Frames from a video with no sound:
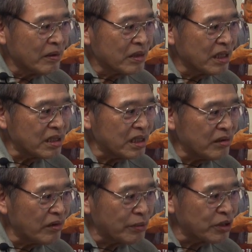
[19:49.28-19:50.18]
This
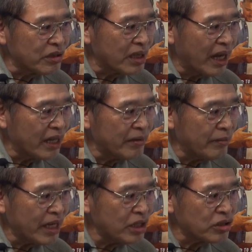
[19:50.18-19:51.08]
eruption had
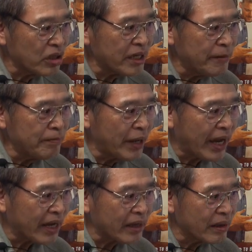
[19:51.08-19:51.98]
major
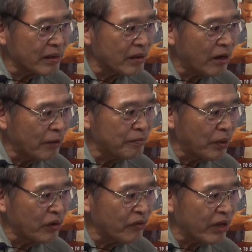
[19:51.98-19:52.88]
impact on
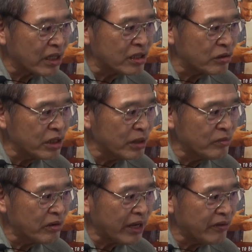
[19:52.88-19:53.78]
both
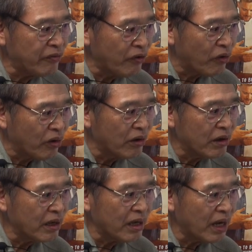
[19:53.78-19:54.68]
extreme rainfall
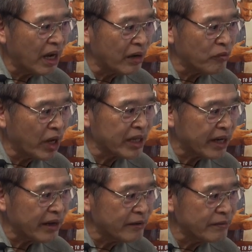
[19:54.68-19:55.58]
and weather.